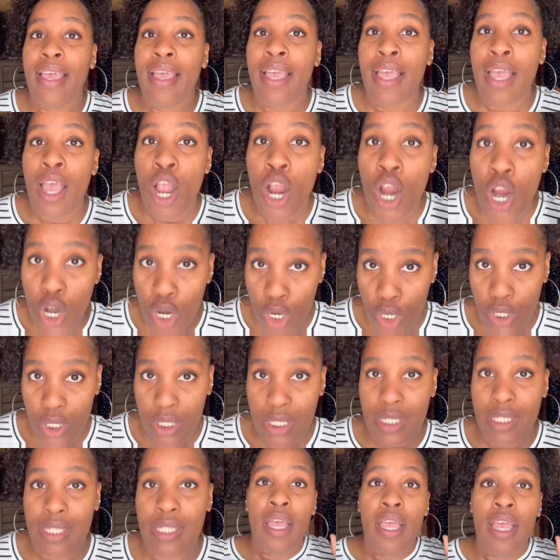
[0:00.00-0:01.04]

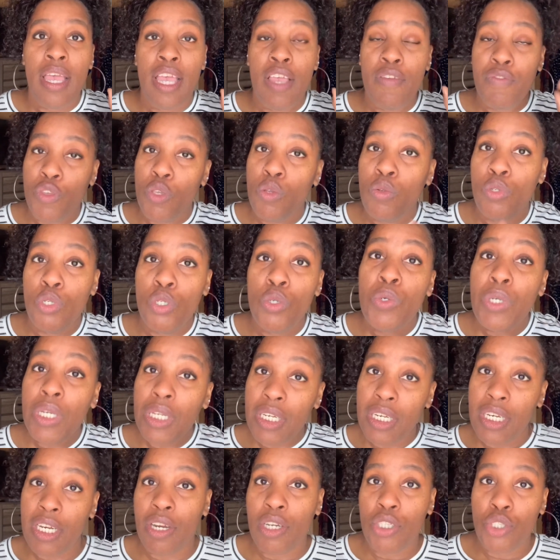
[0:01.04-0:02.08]
hurts. If you do get in
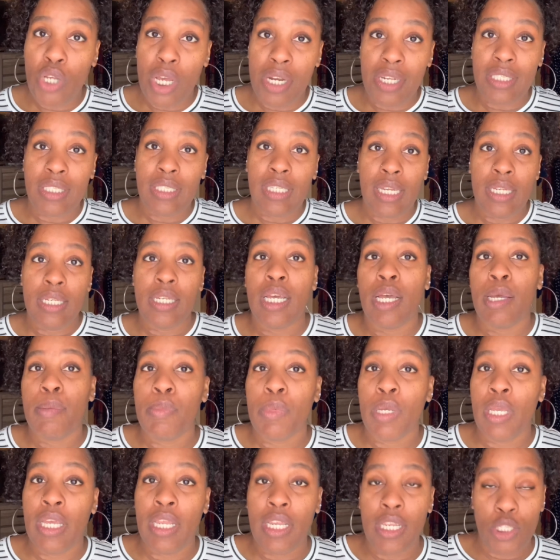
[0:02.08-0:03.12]
there and try to stand up,
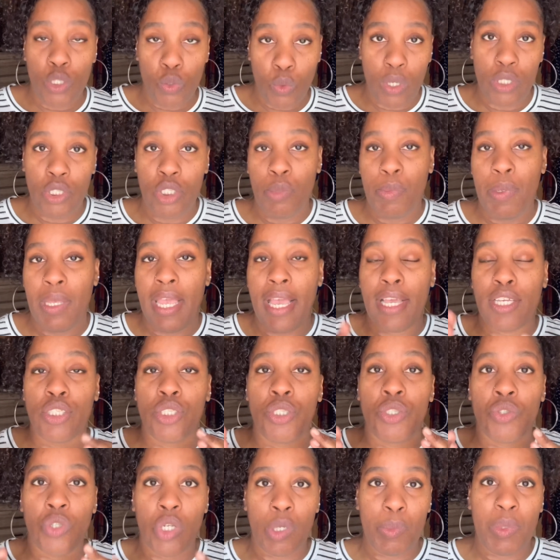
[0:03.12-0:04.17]
it is going to be
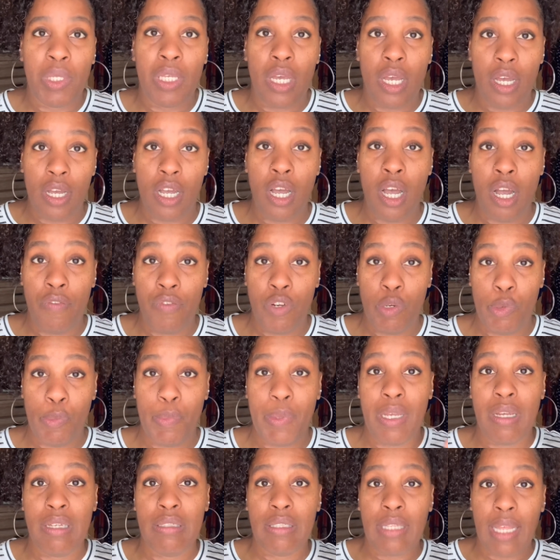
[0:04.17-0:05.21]
extremely uncomfortable,
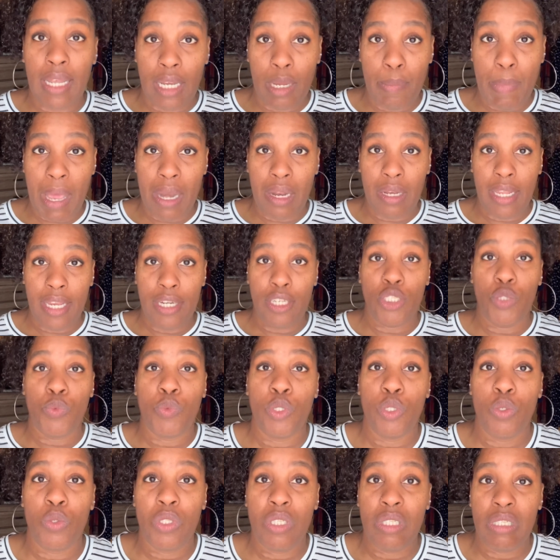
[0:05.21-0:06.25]
because think about it, ladies, when
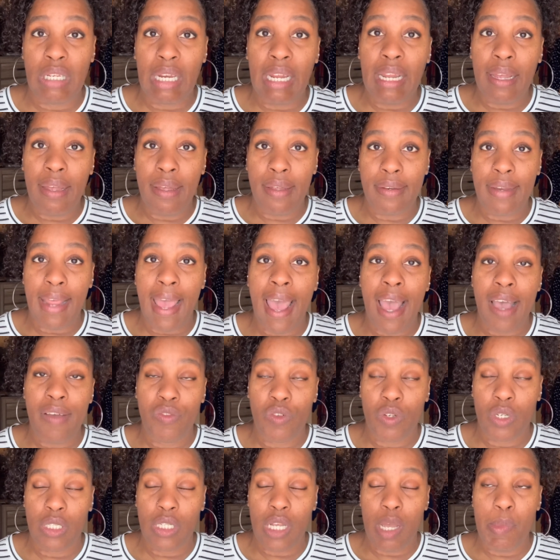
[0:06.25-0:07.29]
you stand after
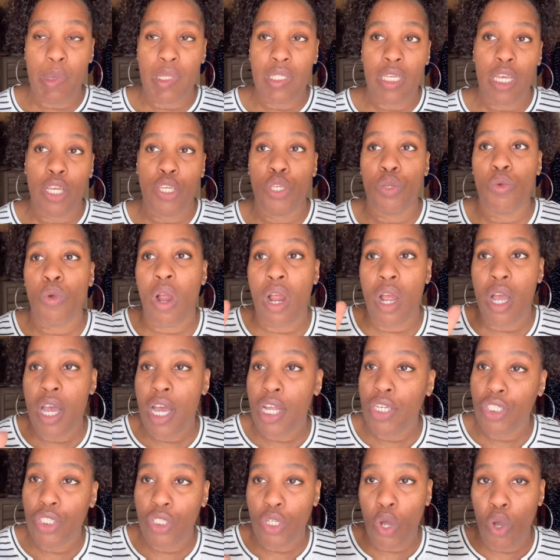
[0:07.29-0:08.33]
a tummy tuck, you are
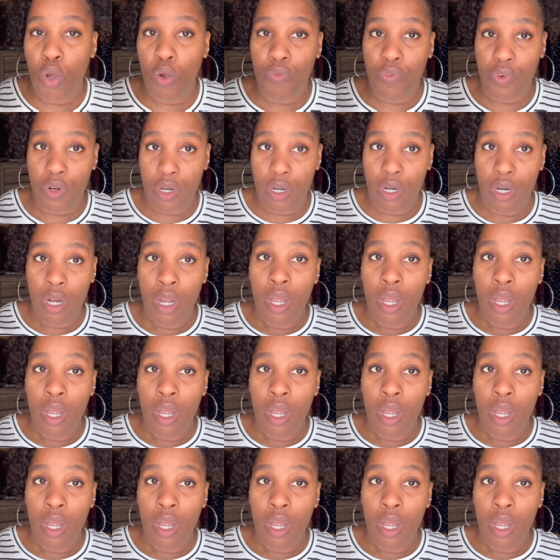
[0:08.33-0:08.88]
hunched over.